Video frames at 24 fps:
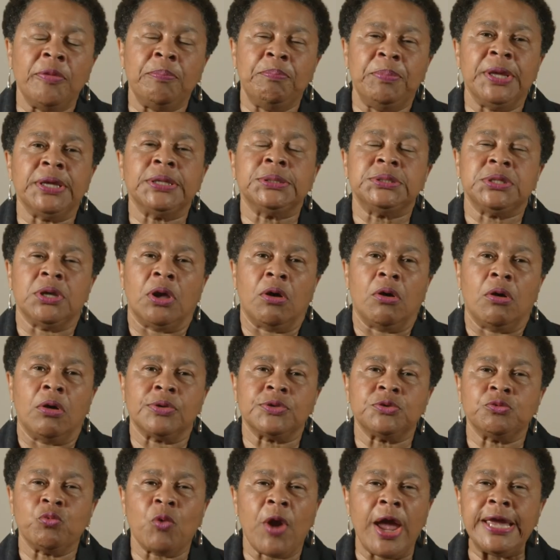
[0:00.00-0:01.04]
big
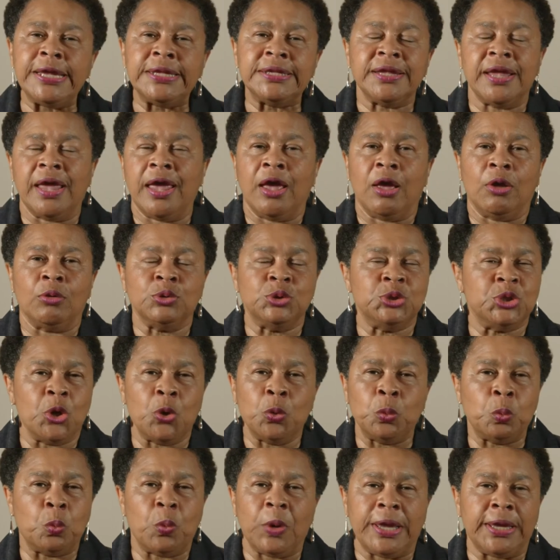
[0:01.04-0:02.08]
dogs right now.
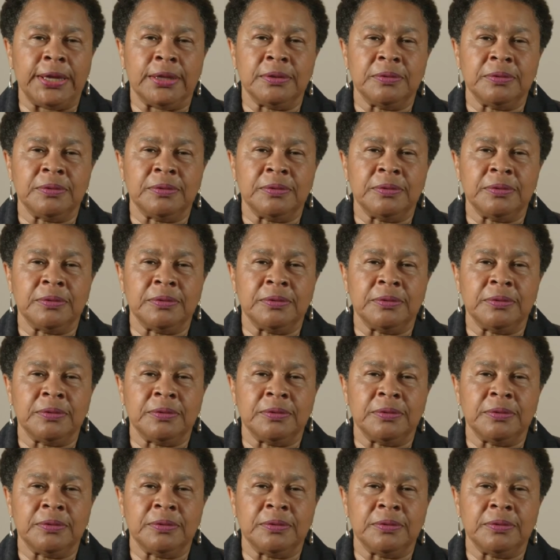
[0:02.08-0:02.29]
Don't wait.